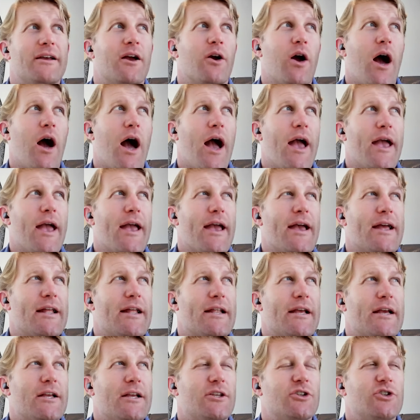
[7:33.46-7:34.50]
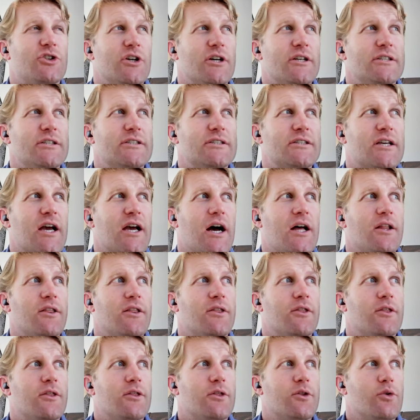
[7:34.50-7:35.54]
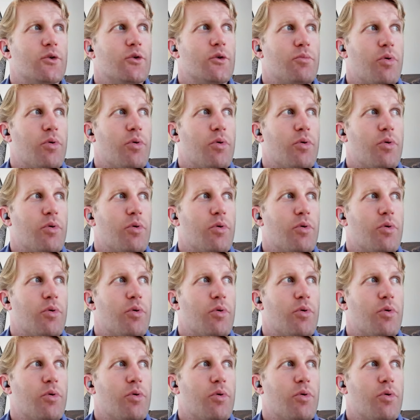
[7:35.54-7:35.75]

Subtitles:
but I had just gotten